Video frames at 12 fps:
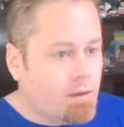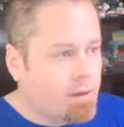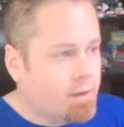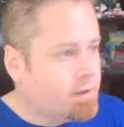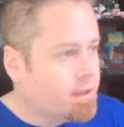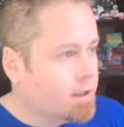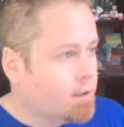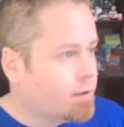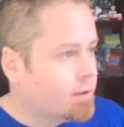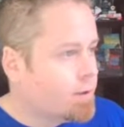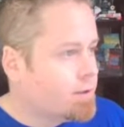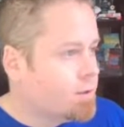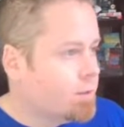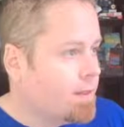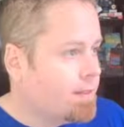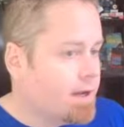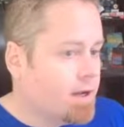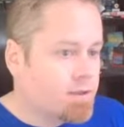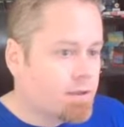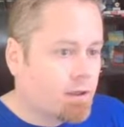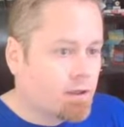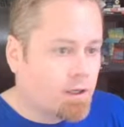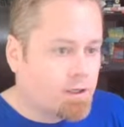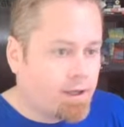And then take a look at the Russell 1000, our
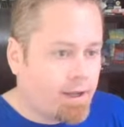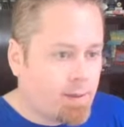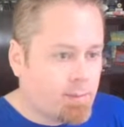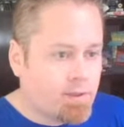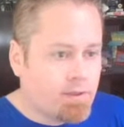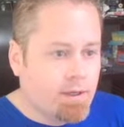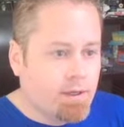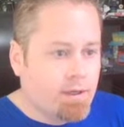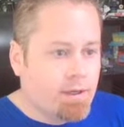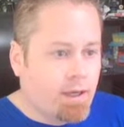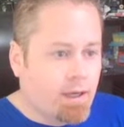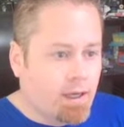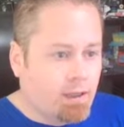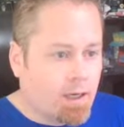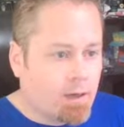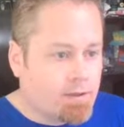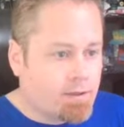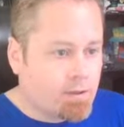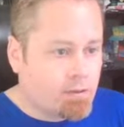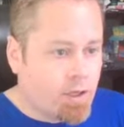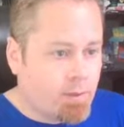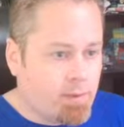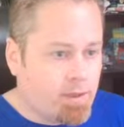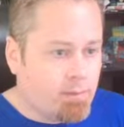large caps. A lot of
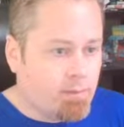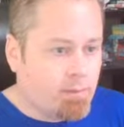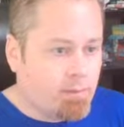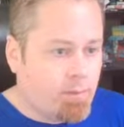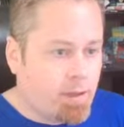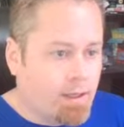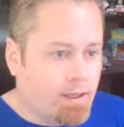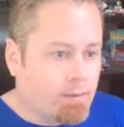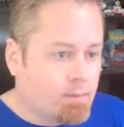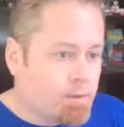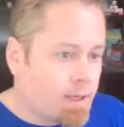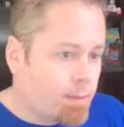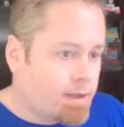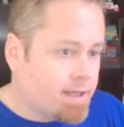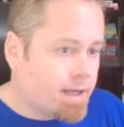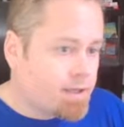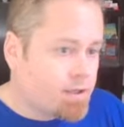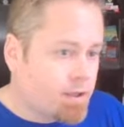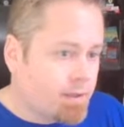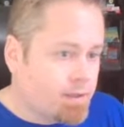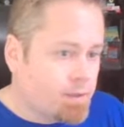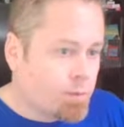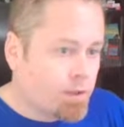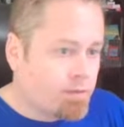choppy sideways action on
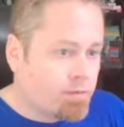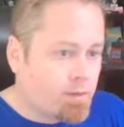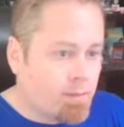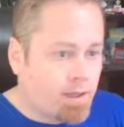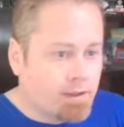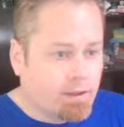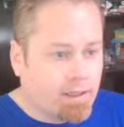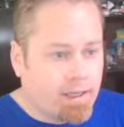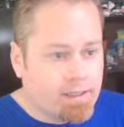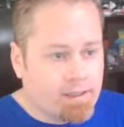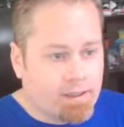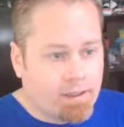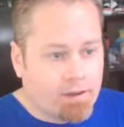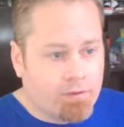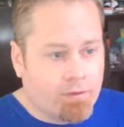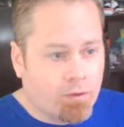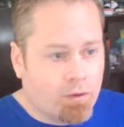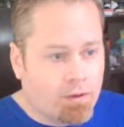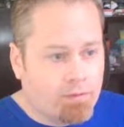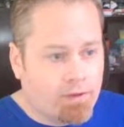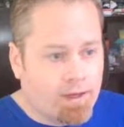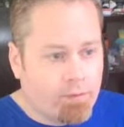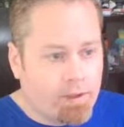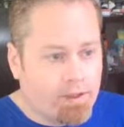this one for about the last 4 or
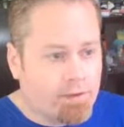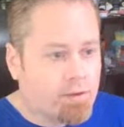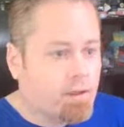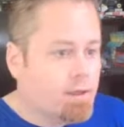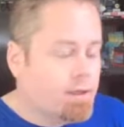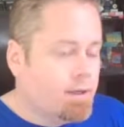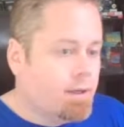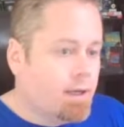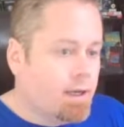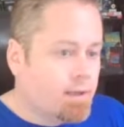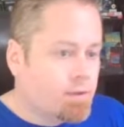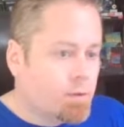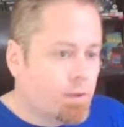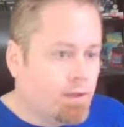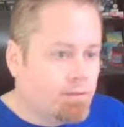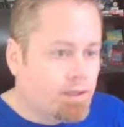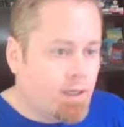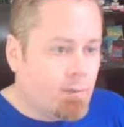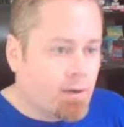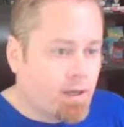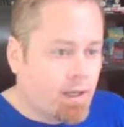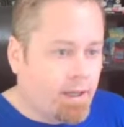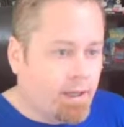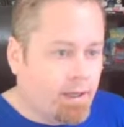5 weeks. So we'll have to keep an
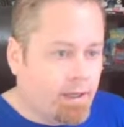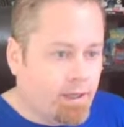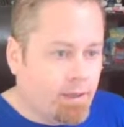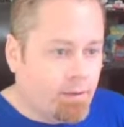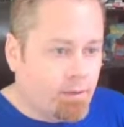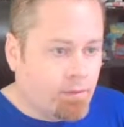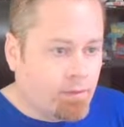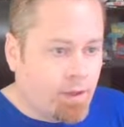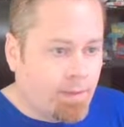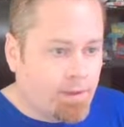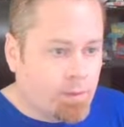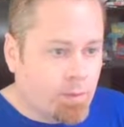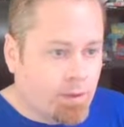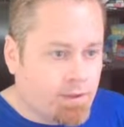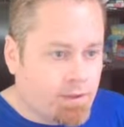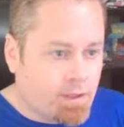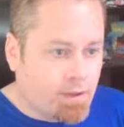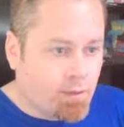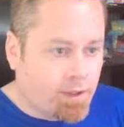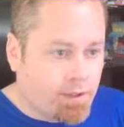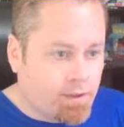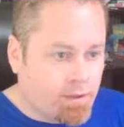eye on this one to see if we can